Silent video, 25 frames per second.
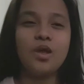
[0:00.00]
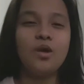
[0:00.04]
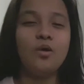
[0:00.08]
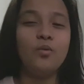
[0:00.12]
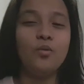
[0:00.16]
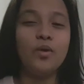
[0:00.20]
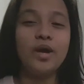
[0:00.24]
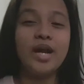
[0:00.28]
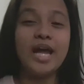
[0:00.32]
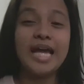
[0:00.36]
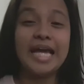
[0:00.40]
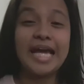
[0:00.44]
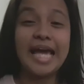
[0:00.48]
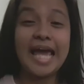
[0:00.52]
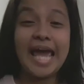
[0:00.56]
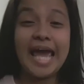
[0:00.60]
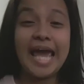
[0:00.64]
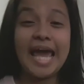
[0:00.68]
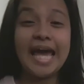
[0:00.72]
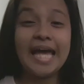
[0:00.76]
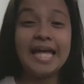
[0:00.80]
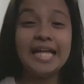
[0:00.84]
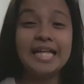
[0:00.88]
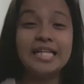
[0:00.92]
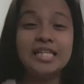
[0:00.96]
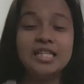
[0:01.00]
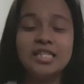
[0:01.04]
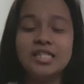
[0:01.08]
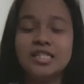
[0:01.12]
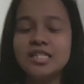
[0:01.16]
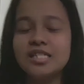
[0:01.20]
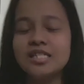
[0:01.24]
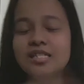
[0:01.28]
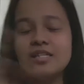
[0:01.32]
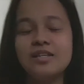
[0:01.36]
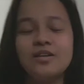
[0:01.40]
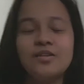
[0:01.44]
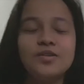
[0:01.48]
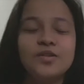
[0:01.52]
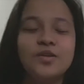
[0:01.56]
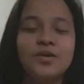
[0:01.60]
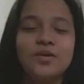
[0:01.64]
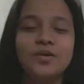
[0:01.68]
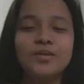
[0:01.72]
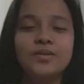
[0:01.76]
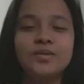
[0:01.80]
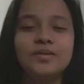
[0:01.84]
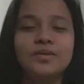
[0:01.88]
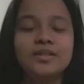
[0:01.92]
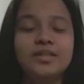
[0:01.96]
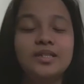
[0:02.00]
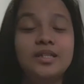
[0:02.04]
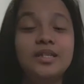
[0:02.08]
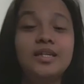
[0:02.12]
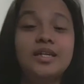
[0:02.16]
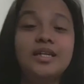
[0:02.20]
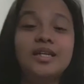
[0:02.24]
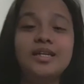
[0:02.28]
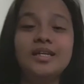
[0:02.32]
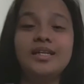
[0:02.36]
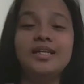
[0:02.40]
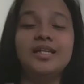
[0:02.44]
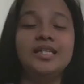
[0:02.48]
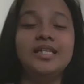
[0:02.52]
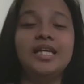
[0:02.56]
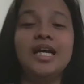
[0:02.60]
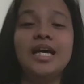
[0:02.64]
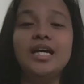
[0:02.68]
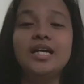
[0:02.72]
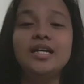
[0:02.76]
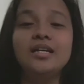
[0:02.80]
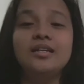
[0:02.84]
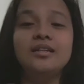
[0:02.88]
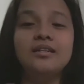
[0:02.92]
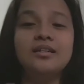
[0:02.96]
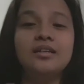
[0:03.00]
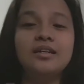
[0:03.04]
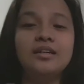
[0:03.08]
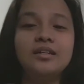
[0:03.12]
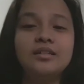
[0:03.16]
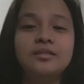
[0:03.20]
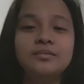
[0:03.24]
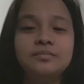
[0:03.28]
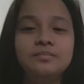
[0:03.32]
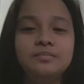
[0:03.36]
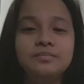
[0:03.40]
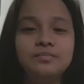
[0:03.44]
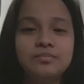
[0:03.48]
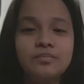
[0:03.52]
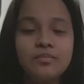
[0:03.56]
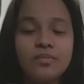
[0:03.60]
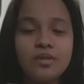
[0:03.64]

what I can so yeah um